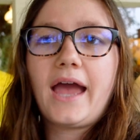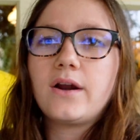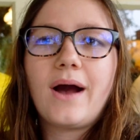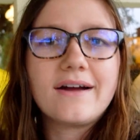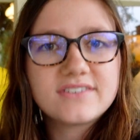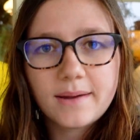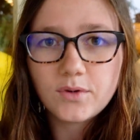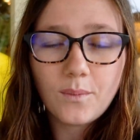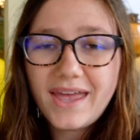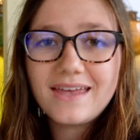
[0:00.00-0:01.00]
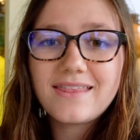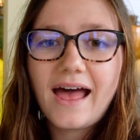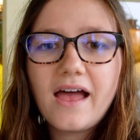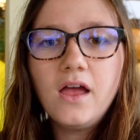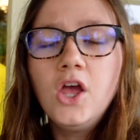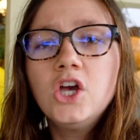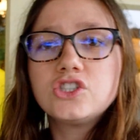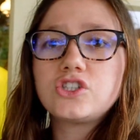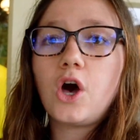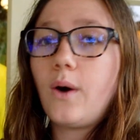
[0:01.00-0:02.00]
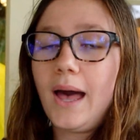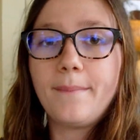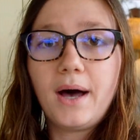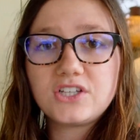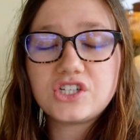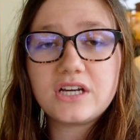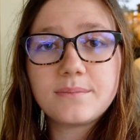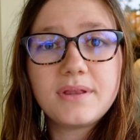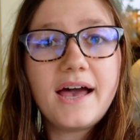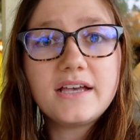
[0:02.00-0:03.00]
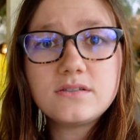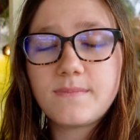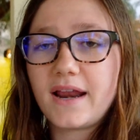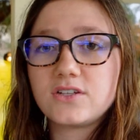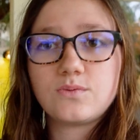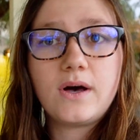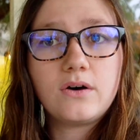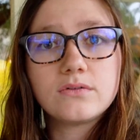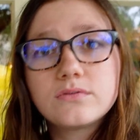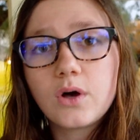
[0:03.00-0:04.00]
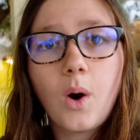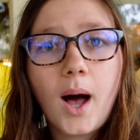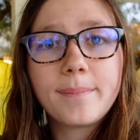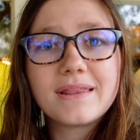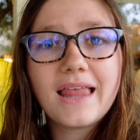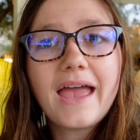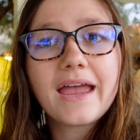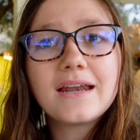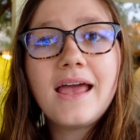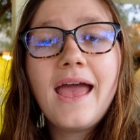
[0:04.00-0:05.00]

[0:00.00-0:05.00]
I don't have time to wait in that. So I bought Genie Plus, might as well go hop in line.